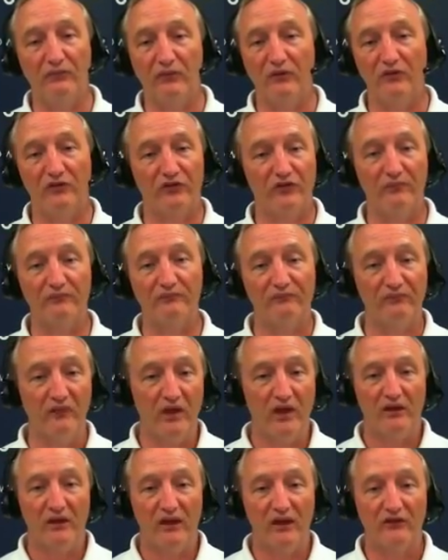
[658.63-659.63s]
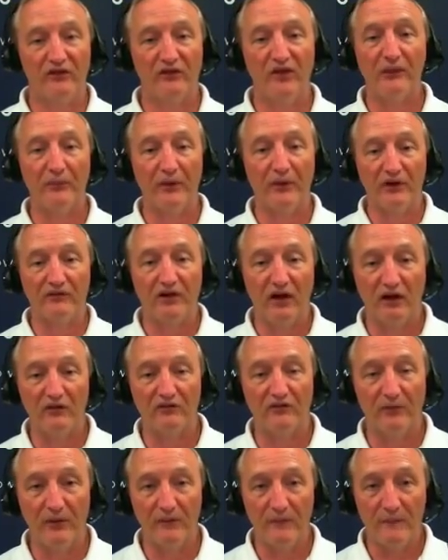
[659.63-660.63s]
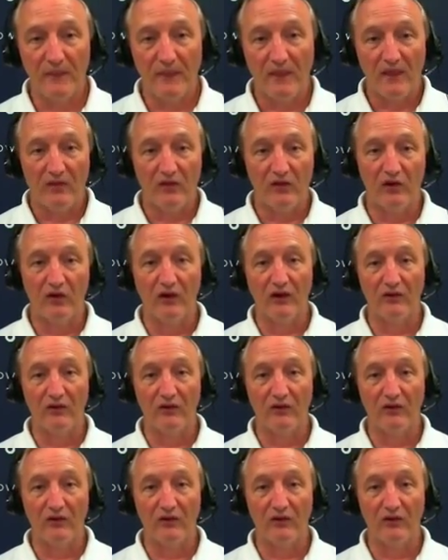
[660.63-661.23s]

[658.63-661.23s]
some segment of government. There